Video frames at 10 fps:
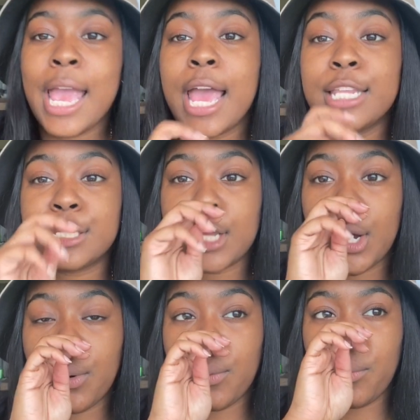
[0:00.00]
And
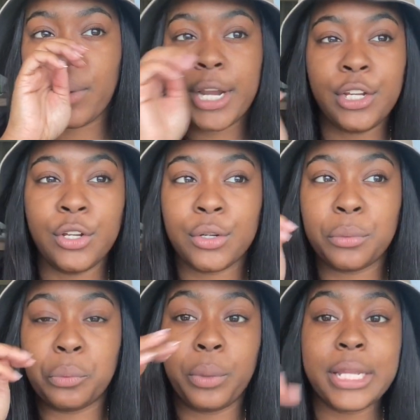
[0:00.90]
so when you're
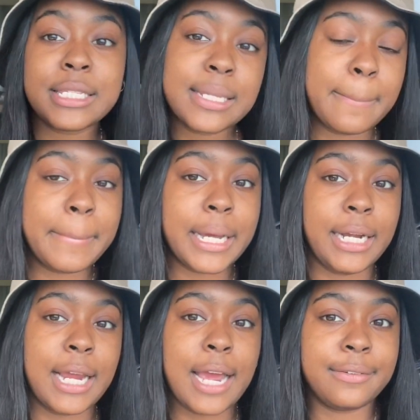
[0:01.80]
with
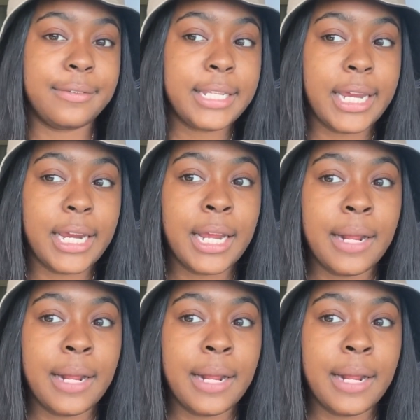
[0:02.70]
somebody, I feel like